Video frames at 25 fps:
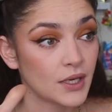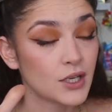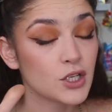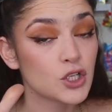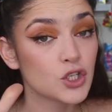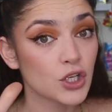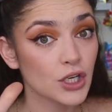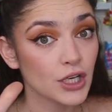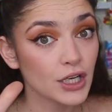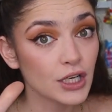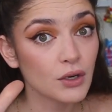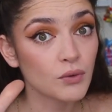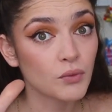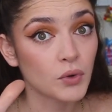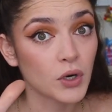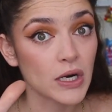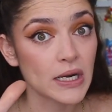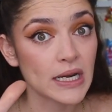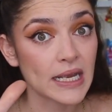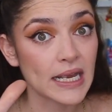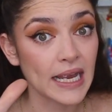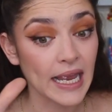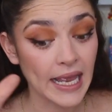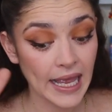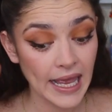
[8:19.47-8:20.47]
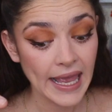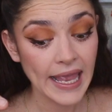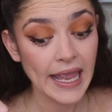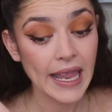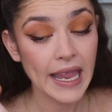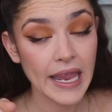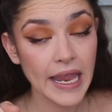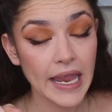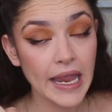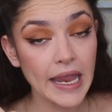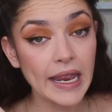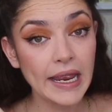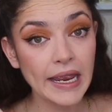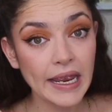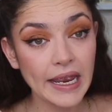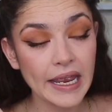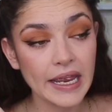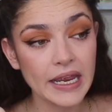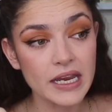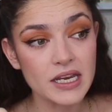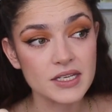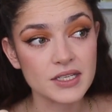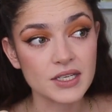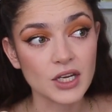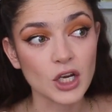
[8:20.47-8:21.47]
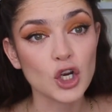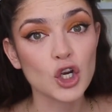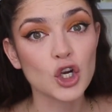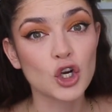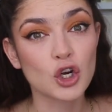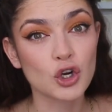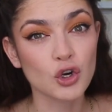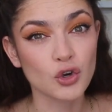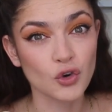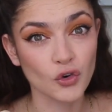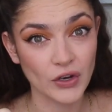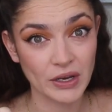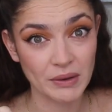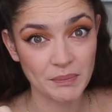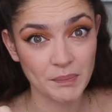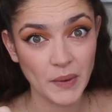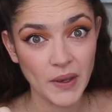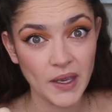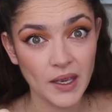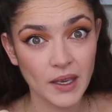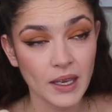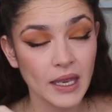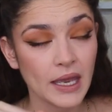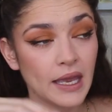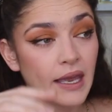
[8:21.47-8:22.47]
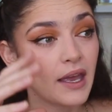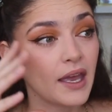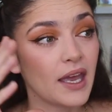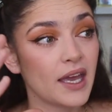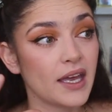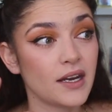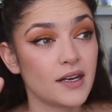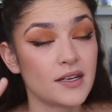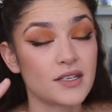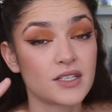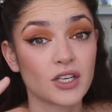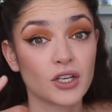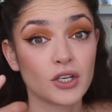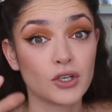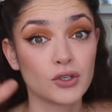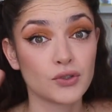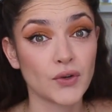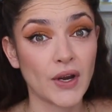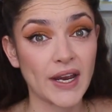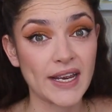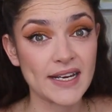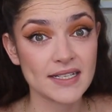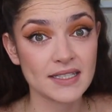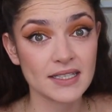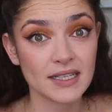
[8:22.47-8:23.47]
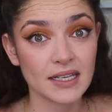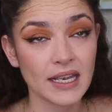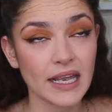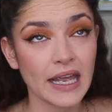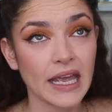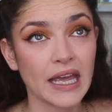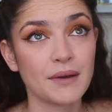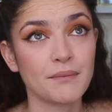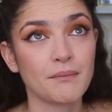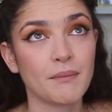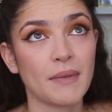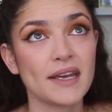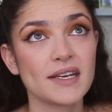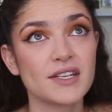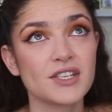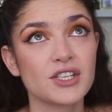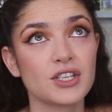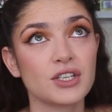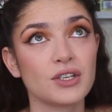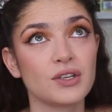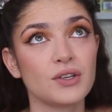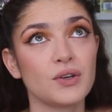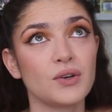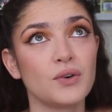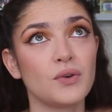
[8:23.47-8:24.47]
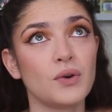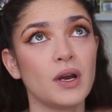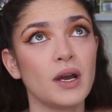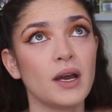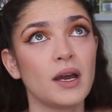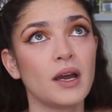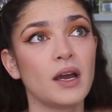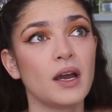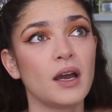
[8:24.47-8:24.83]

trigger warning, it is creepy, it is crazy, it makes you